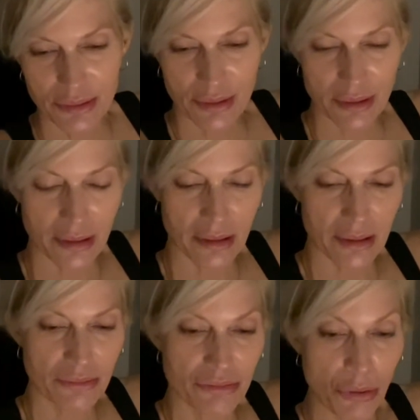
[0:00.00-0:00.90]
uh,
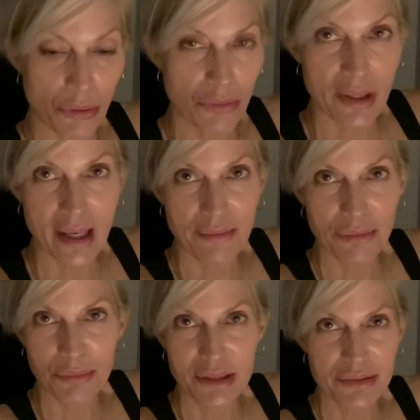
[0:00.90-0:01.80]
don't have a
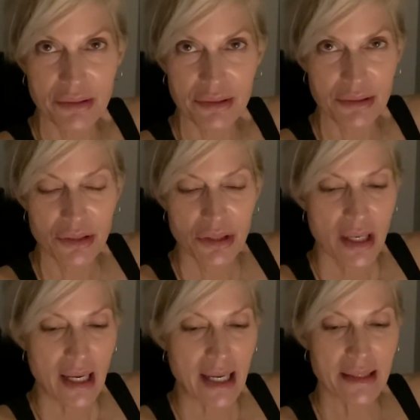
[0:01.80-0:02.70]
reason
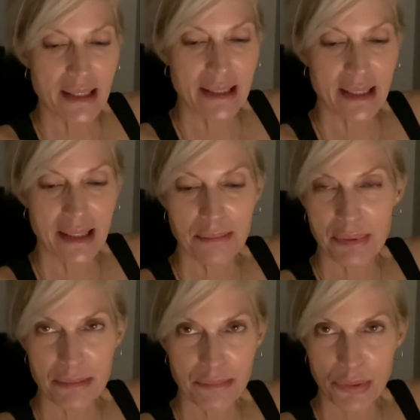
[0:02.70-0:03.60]
and they can't
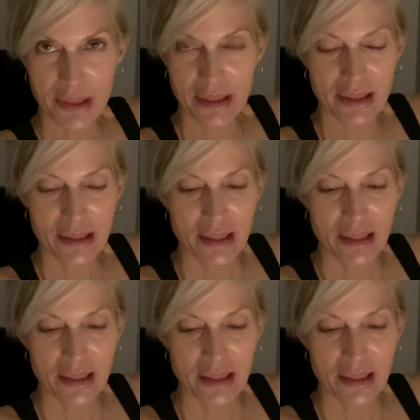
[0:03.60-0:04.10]
pinpoint it.